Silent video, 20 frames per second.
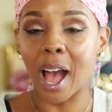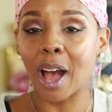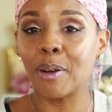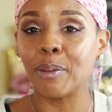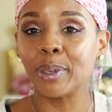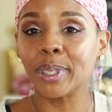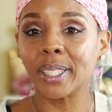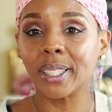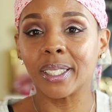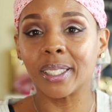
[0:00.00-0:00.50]
I
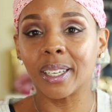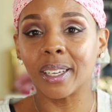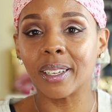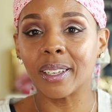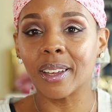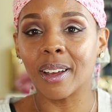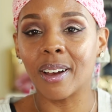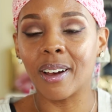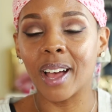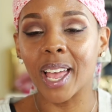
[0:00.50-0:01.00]
will
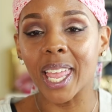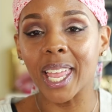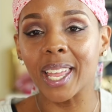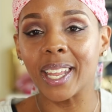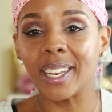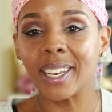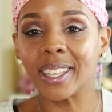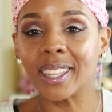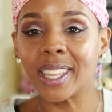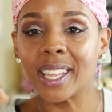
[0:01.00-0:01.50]
see y'all
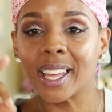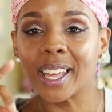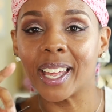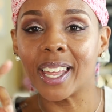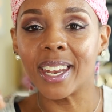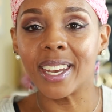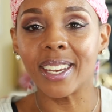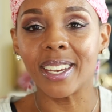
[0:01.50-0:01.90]
in the